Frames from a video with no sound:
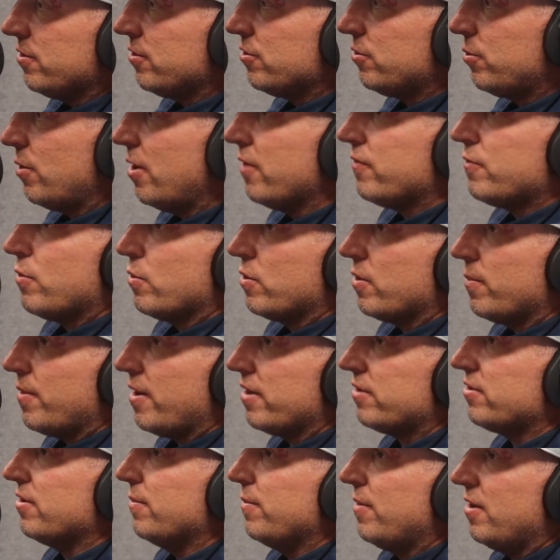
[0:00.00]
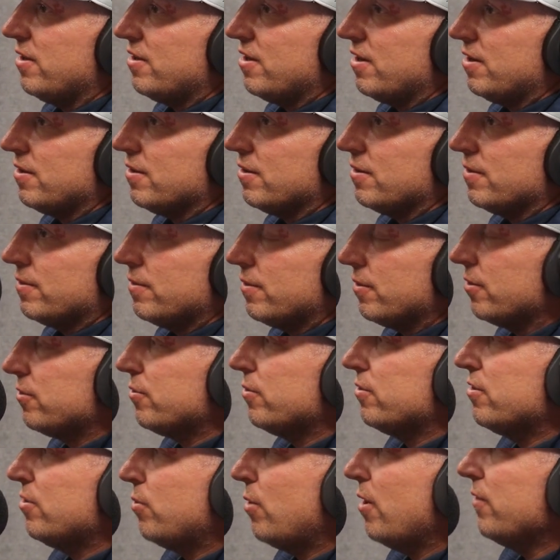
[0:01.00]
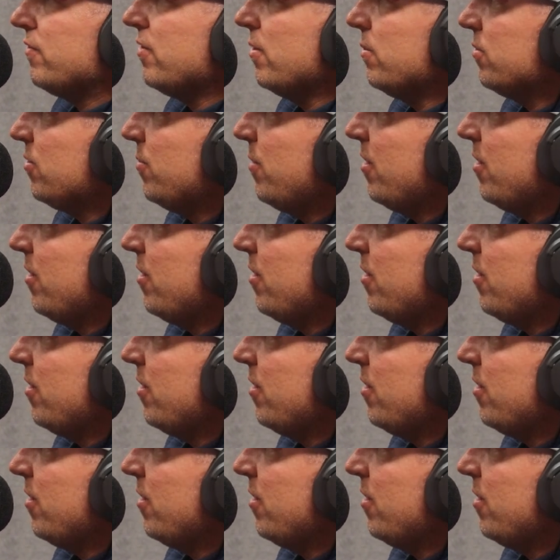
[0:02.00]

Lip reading: There's 12 quarterbacks that may take a, or 12 teams